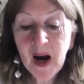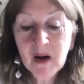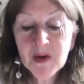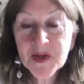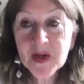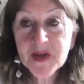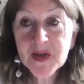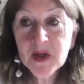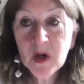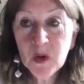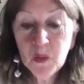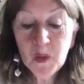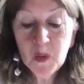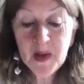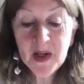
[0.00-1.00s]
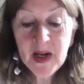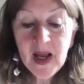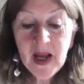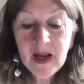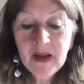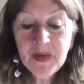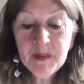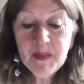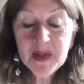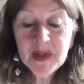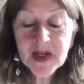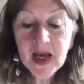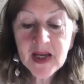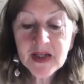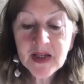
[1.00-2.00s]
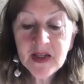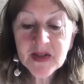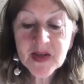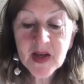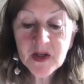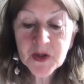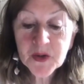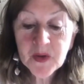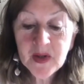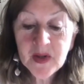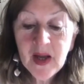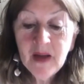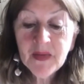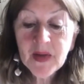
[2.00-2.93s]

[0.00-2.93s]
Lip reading: in Paris as a young woman in the mid-18th century